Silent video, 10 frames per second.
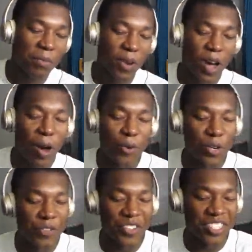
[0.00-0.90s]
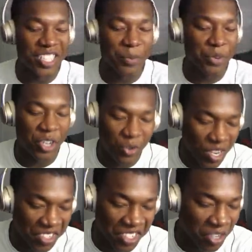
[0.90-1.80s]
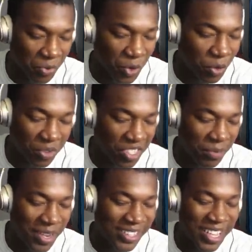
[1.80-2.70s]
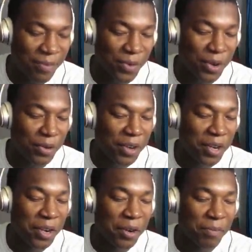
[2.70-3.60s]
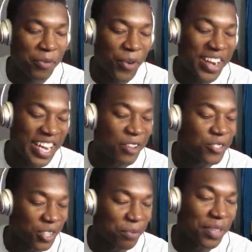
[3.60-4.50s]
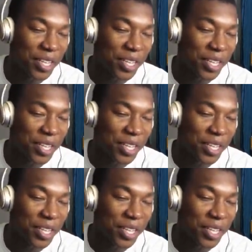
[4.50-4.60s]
bro. I don't know if your celebrity crush is in the room or something like that, bro. But right now, you starting to